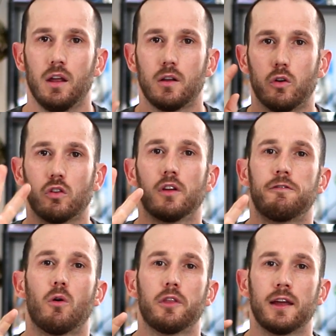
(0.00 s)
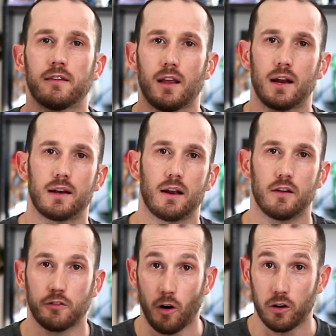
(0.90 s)
There was only 4 things that I did
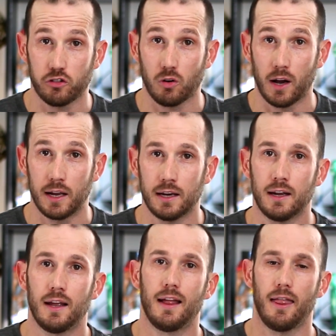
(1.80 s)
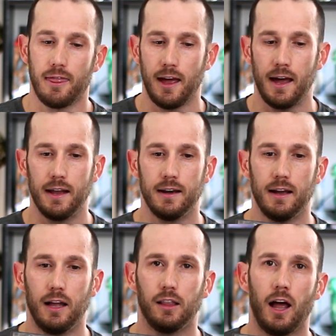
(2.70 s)
as far as training that
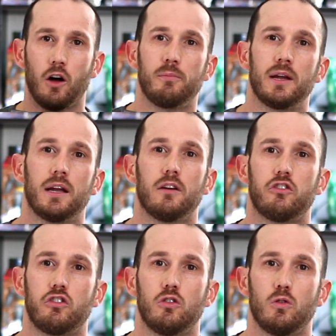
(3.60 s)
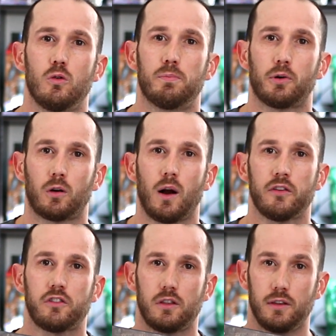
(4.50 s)
allowed me to
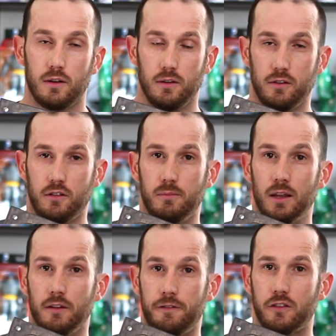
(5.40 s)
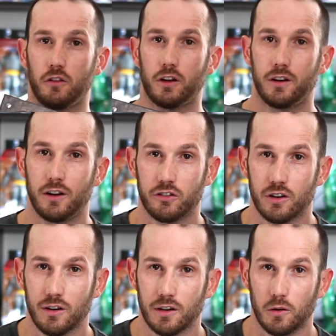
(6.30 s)
progress to be in the physical
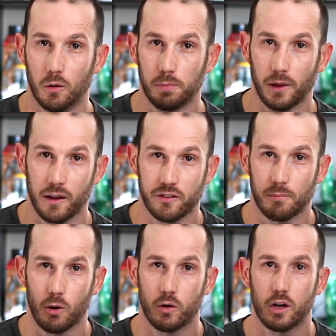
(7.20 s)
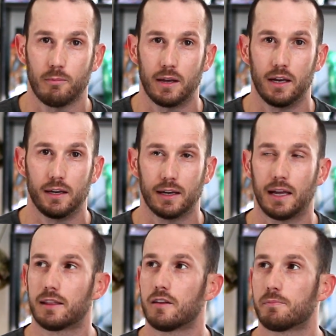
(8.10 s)
condition to place the podium and
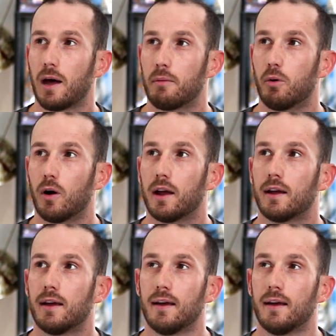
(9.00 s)
get this bad boy.